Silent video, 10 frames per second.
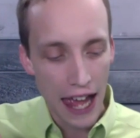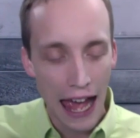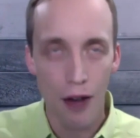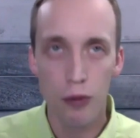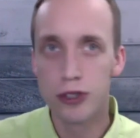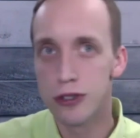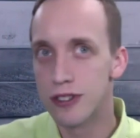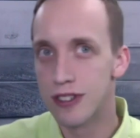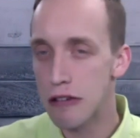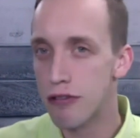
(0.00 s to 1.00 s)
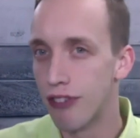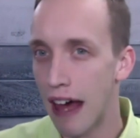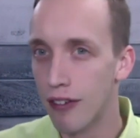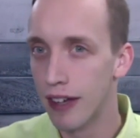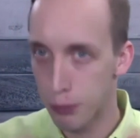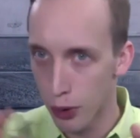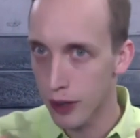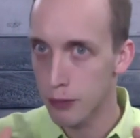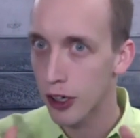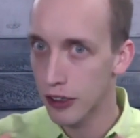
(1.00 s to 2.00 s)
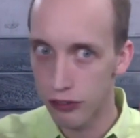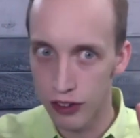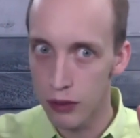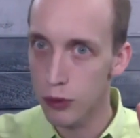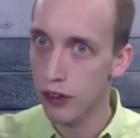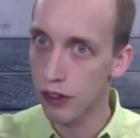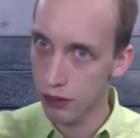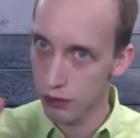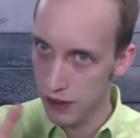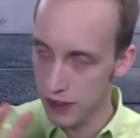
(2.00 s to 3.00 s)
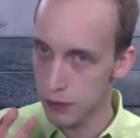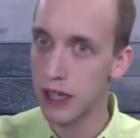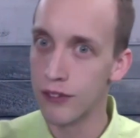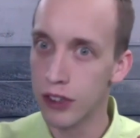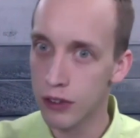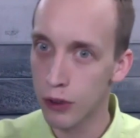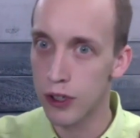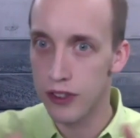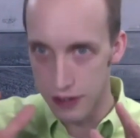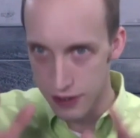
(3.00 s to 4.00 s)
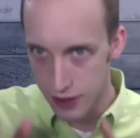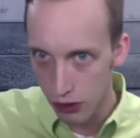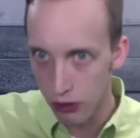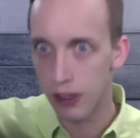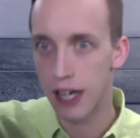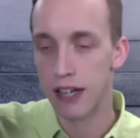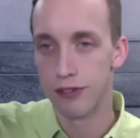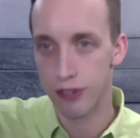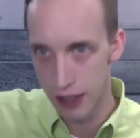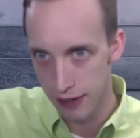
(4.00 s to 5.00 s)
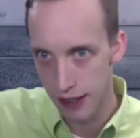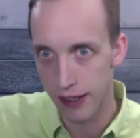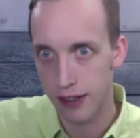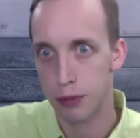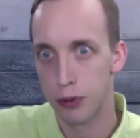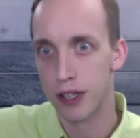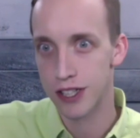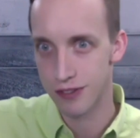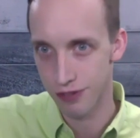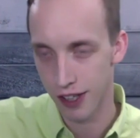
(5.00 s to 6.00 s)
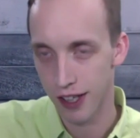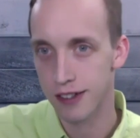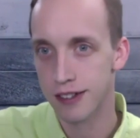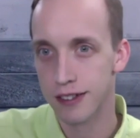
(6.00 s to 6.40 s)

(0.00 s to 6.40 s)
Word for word: How, would you say you found like product market fit with this pivot, or is it still kind of in that exploration phase?